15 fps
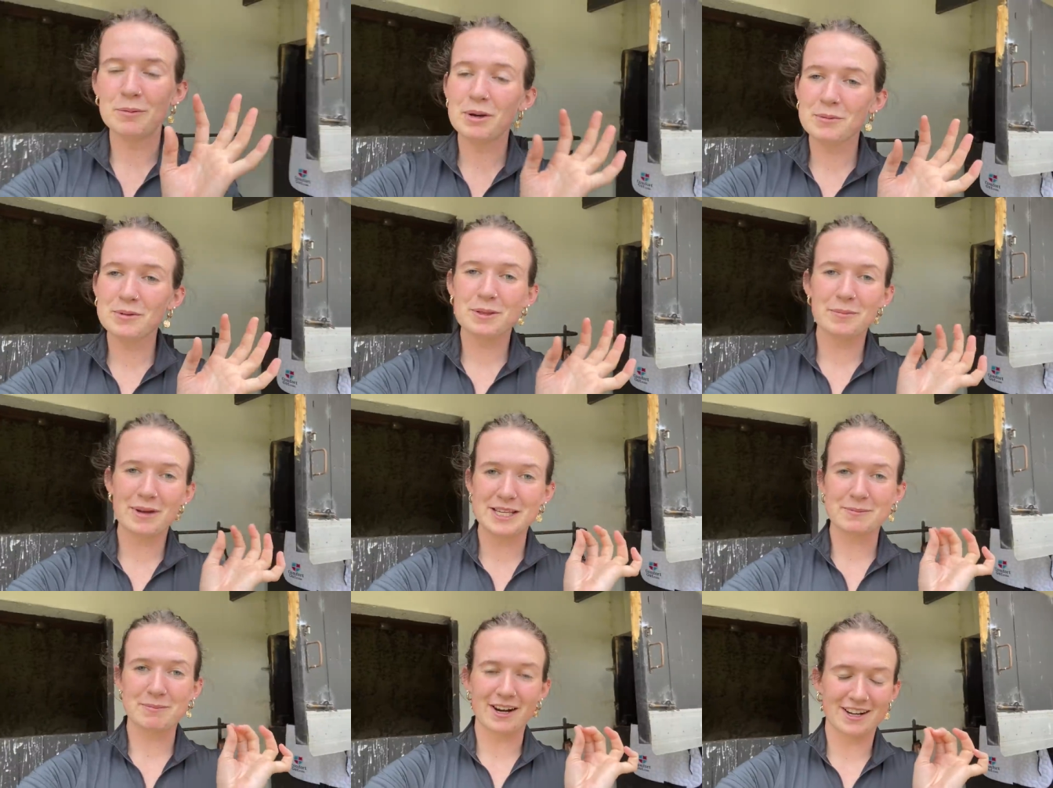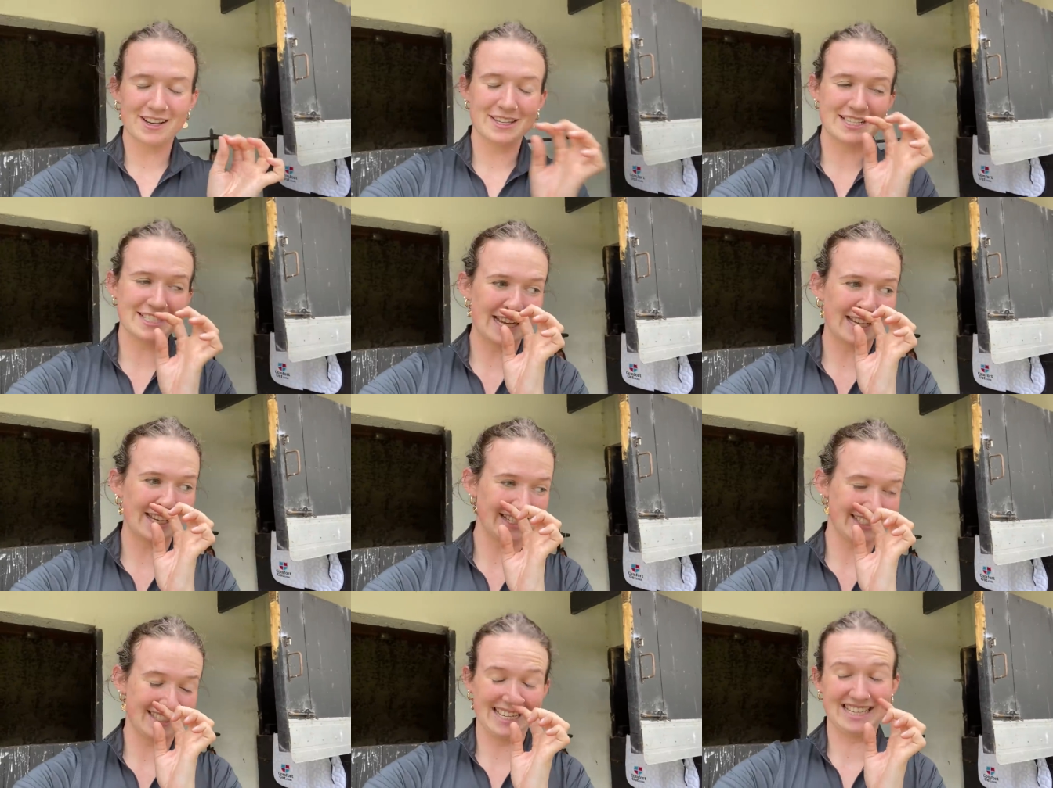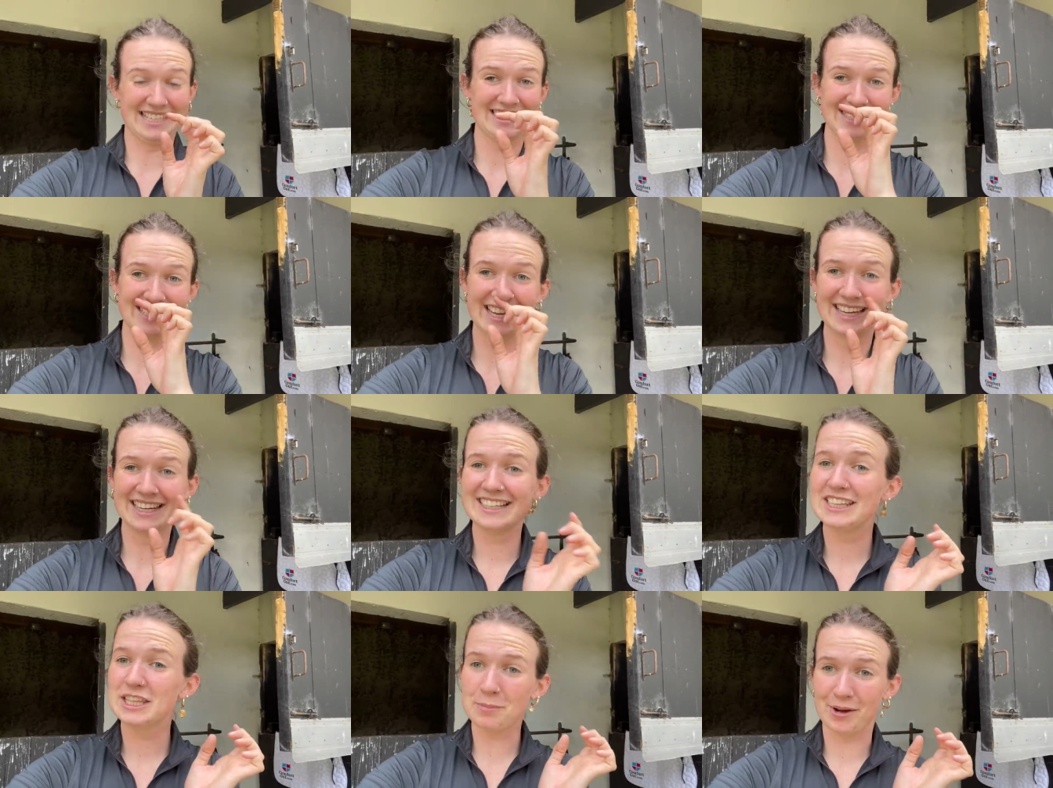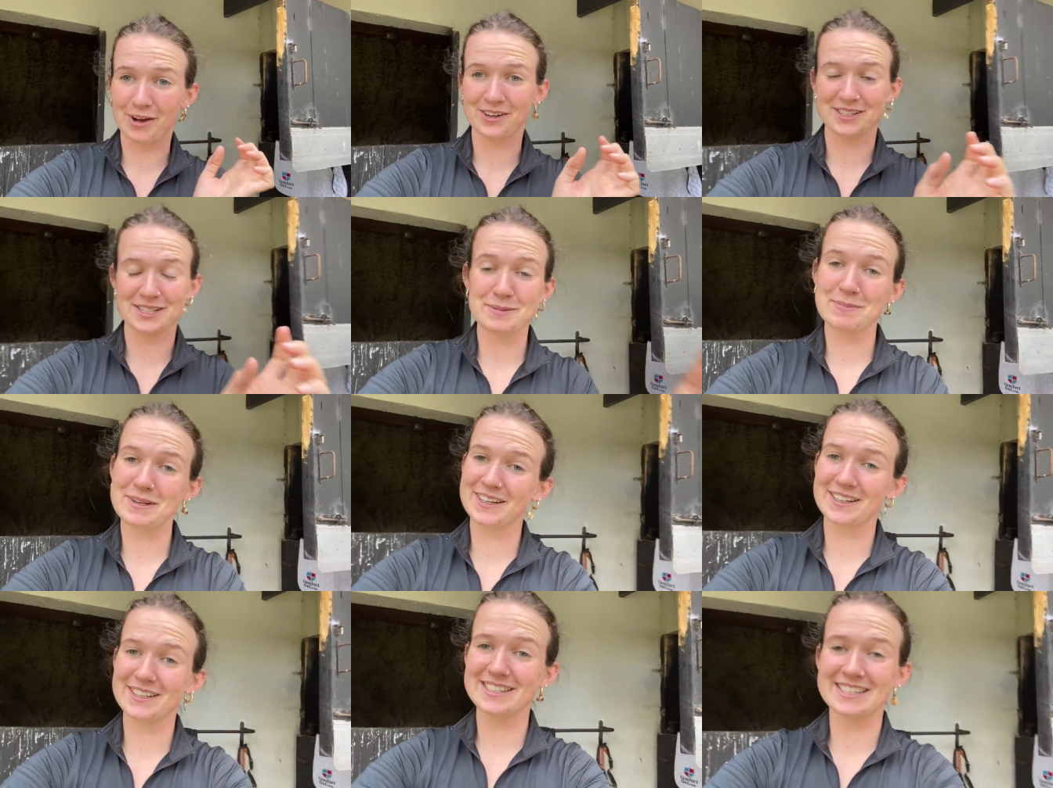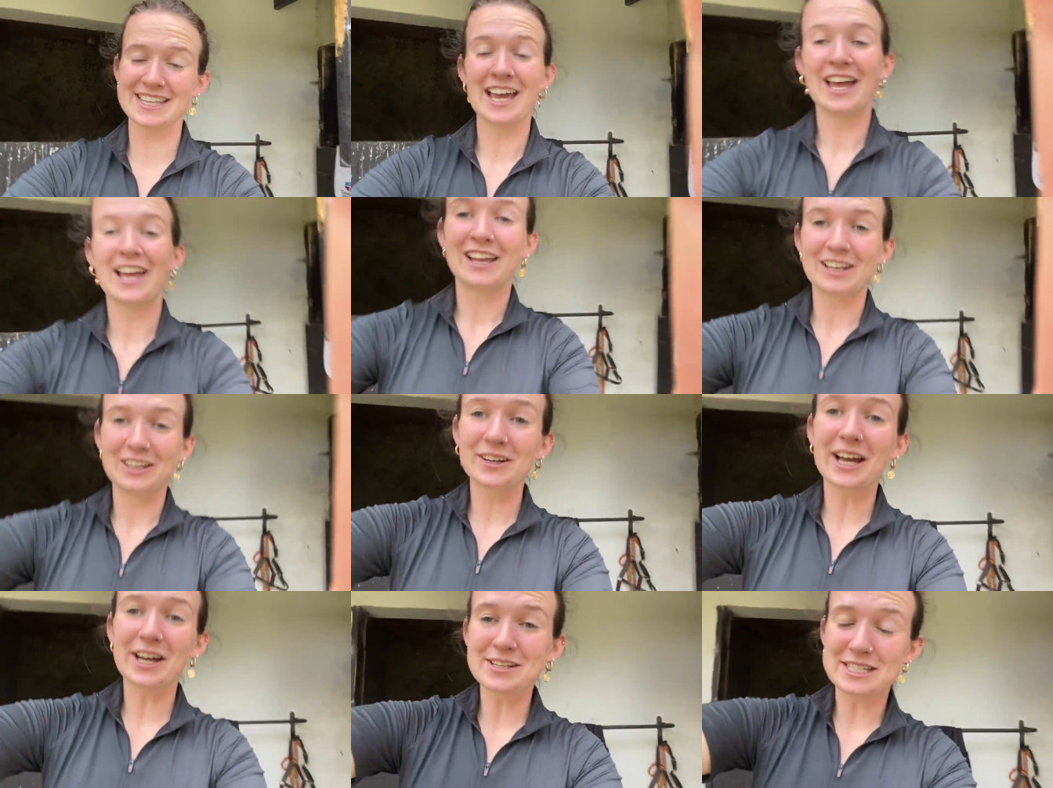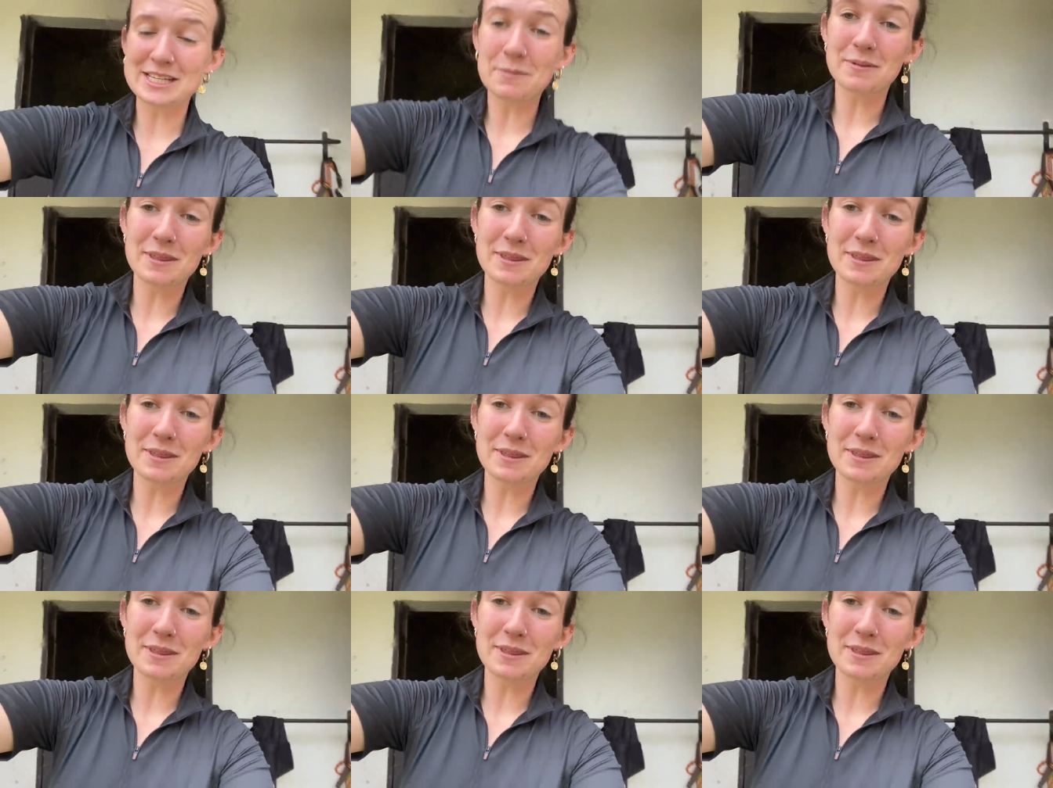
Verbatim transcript: probably the best part of these leggings is the pockets, because look how deep